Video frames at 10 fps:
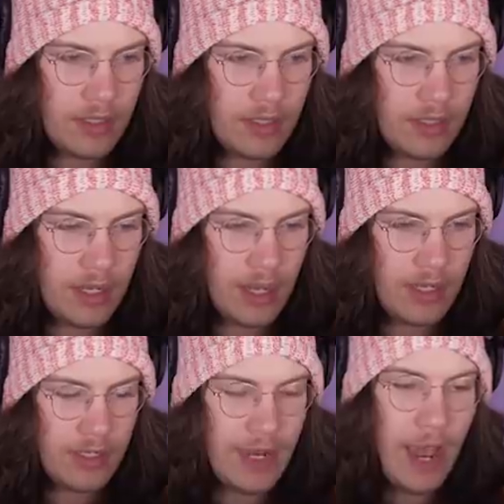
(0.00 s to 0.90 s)

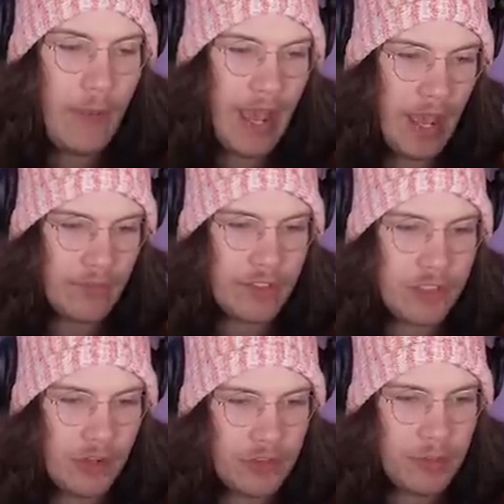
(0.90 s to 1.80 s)
Okay, now I have to
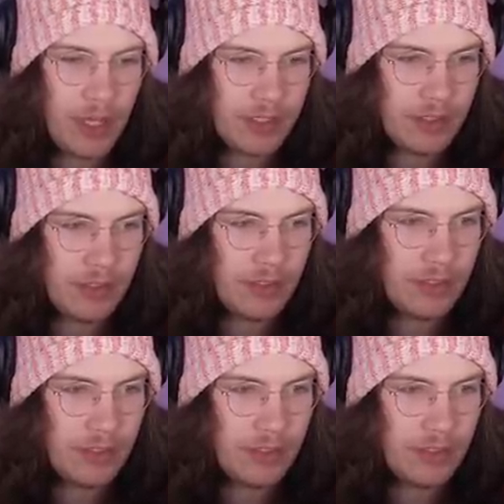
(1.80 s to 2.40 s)
solve the puzzle.